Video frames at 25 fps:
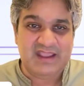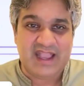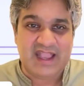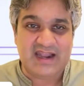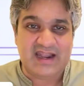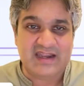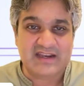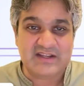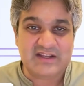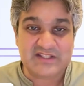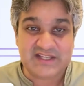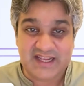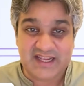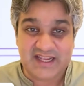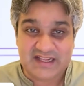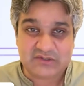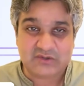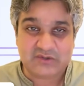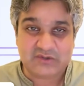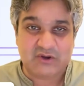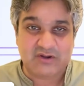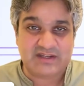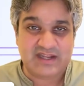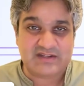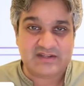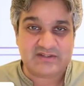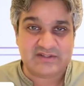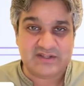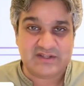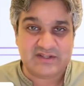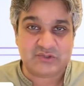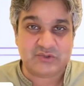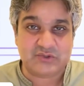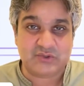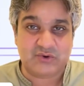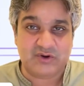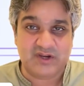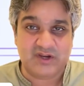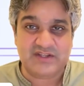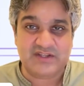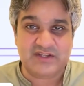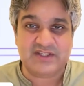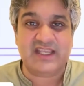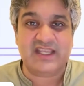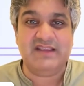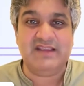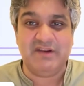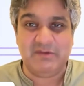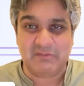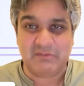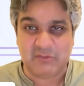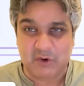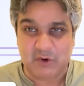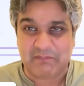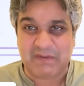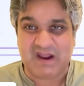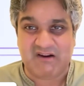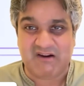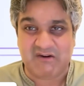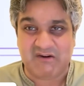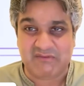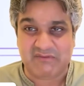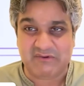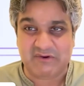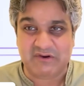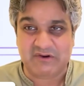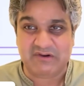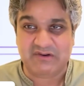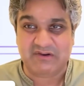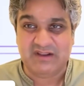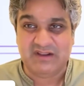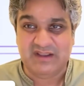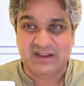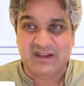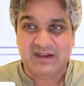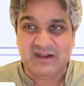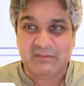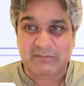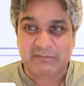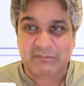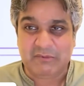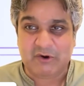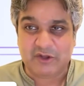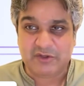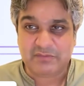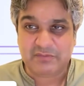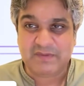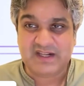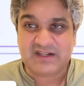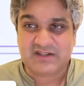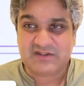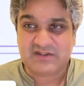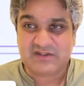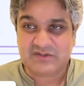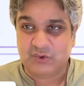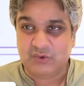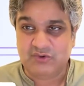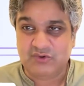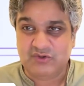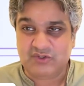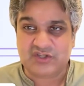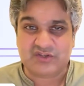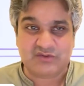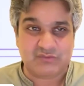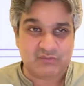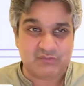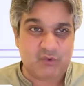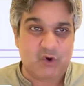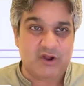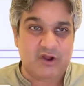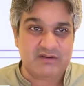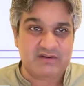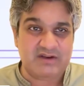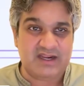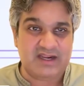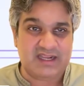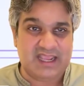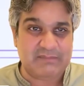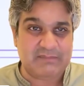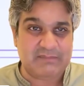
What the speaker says: And in a sales context, this story is even more powerful. Prospects don't just want a